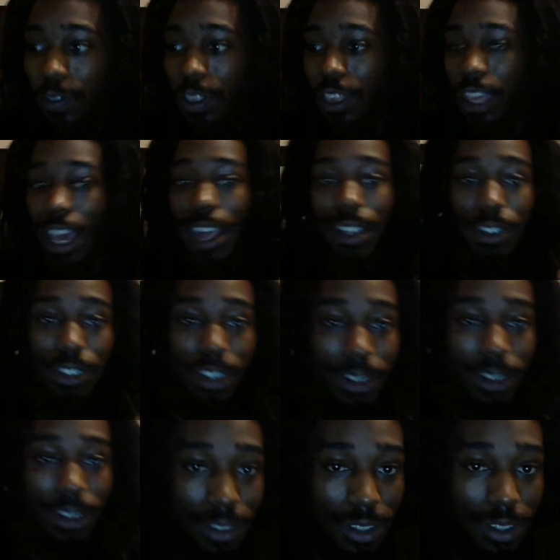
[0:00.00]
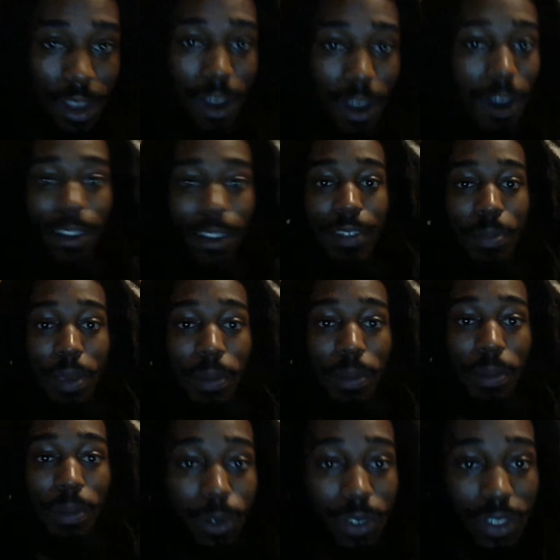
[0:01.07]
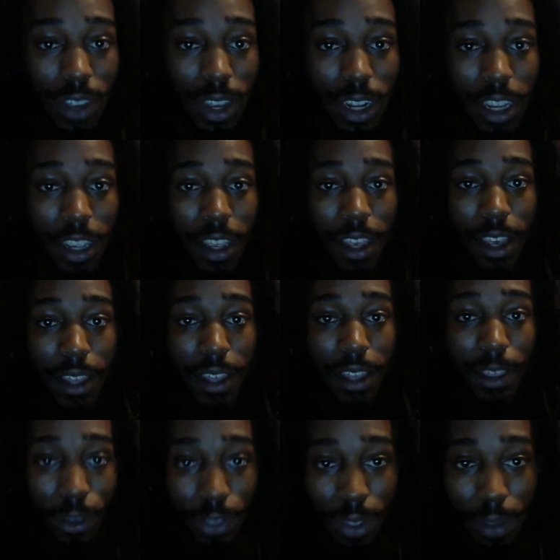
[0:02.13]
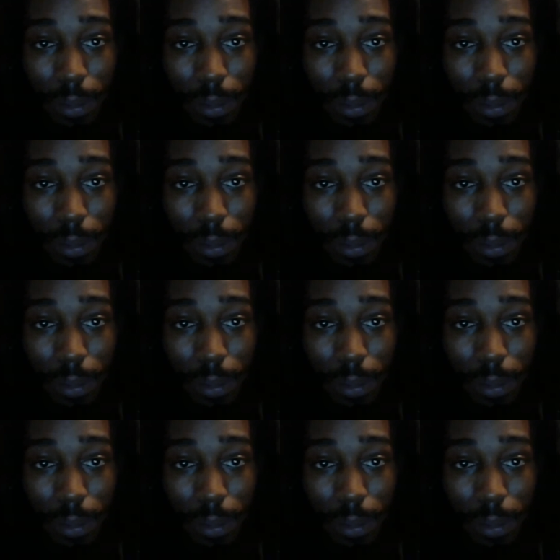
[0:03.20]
theologians and all that people who study the earthly